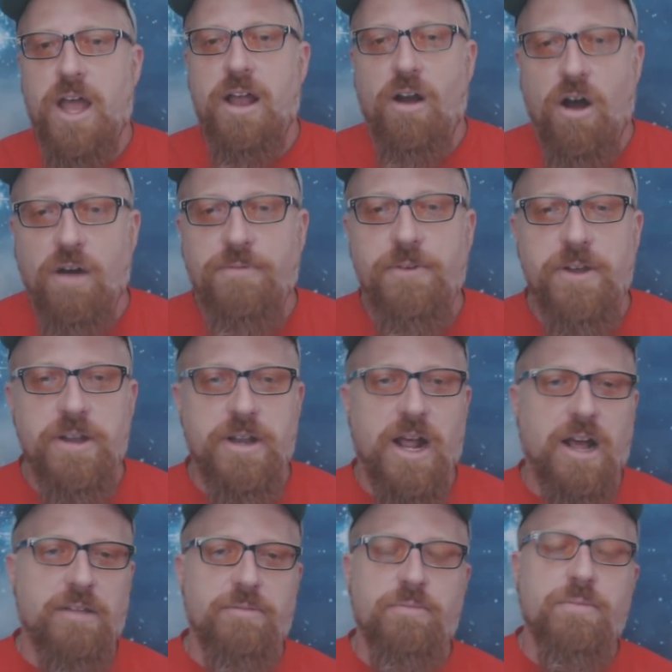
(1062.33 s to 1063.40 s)
I
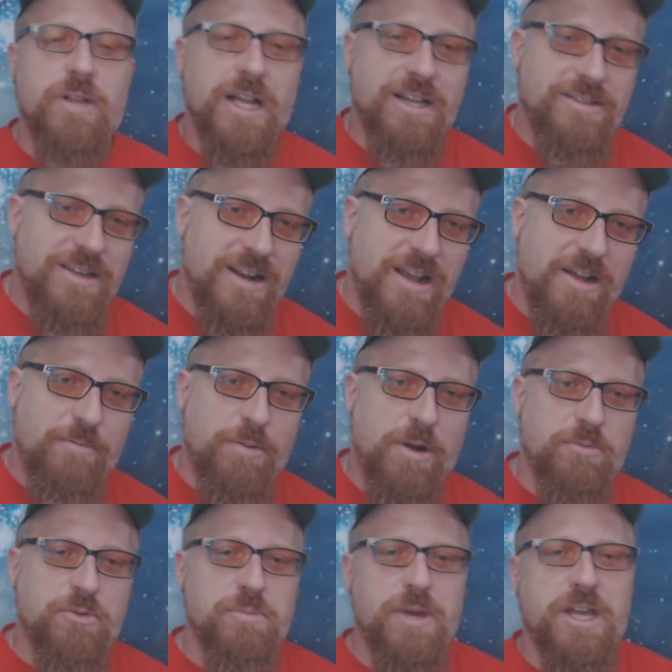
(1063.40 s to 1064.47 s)
often, like I said, I have
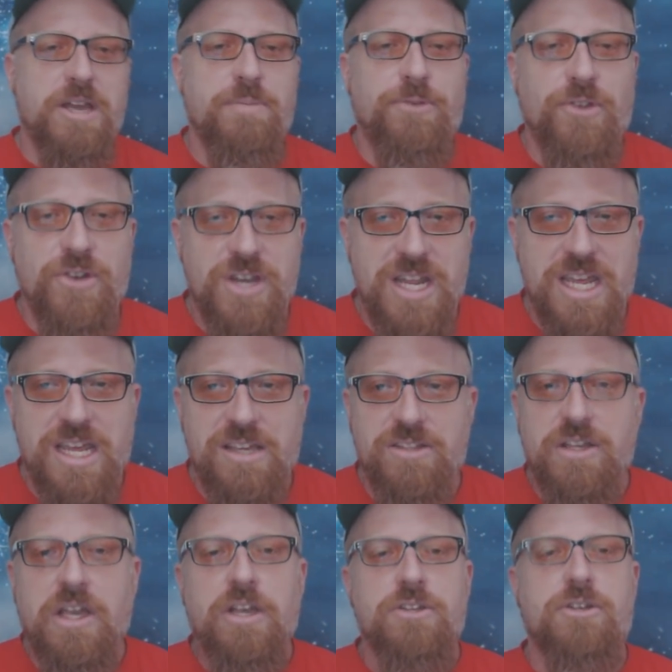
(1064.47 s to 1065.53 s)
problems with my hips and
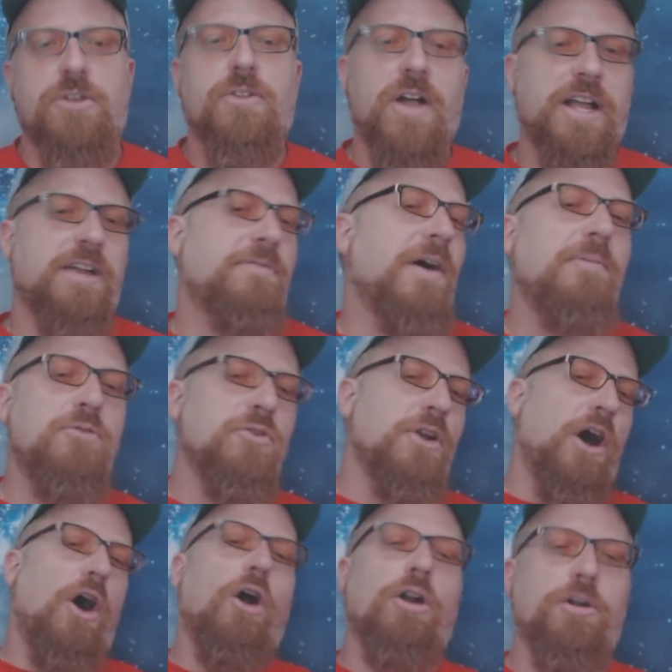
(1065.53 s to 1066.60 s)
knees. So like if I'm
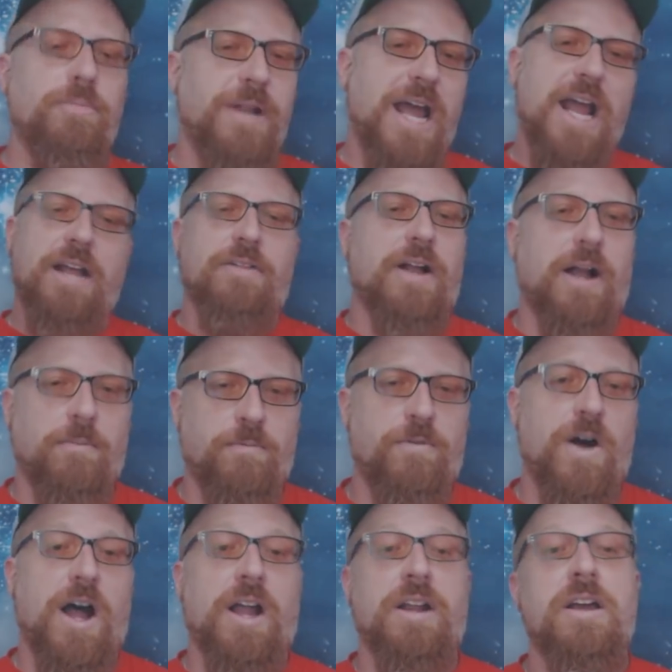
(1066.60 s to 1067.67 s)
doing an arm day, like I'm
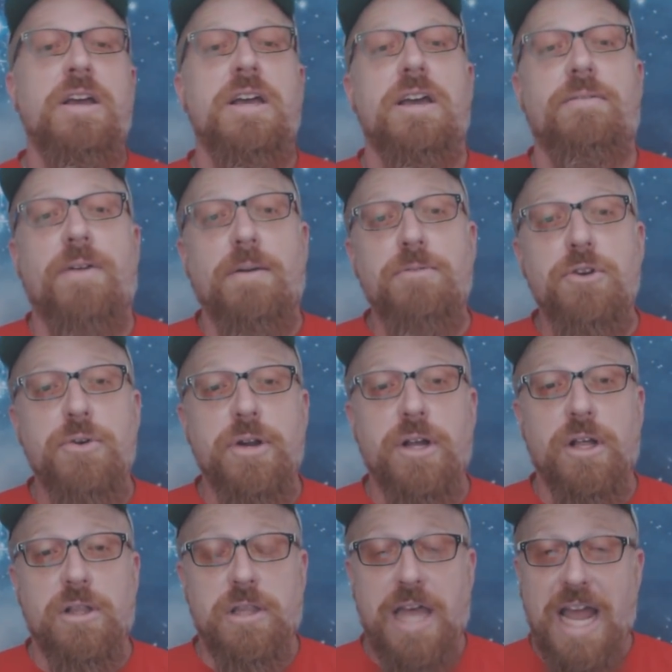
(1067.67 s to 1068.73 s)
fine. If I'm
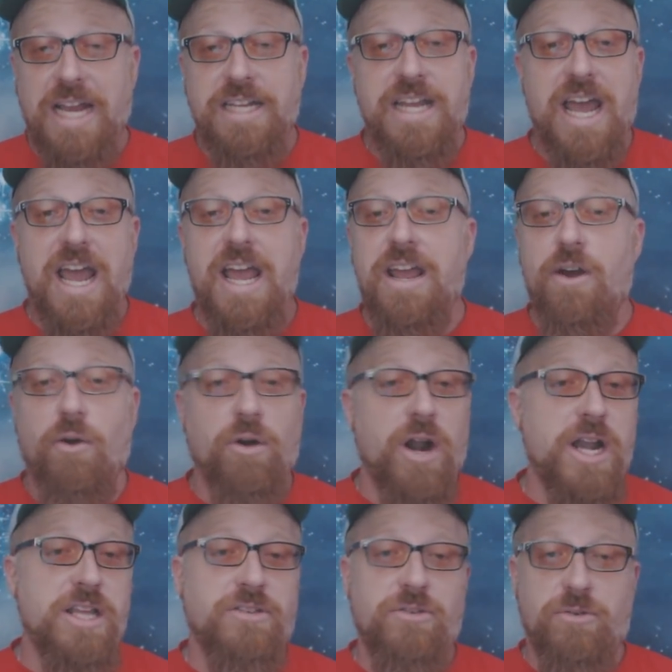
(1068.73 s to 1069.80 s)
doing a leg day
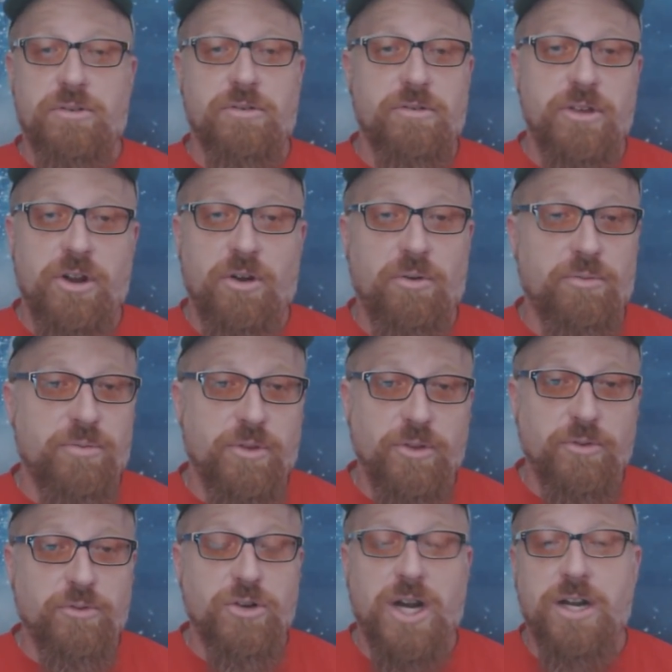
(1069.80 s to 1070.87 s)
or any sort of,
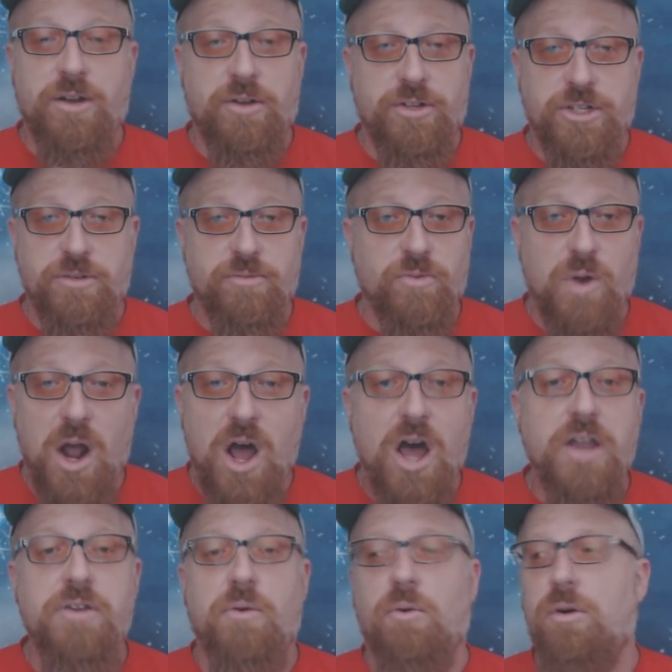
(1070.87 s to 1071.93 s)
trying to
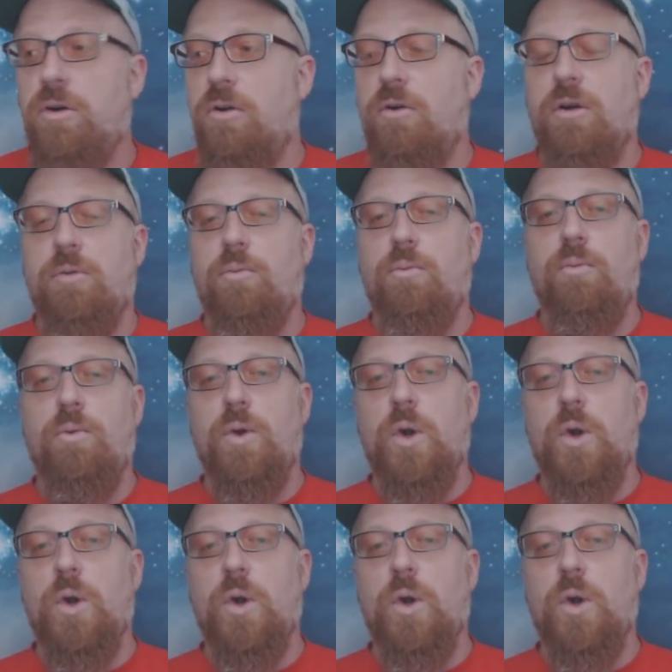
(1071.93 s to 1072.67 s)
run or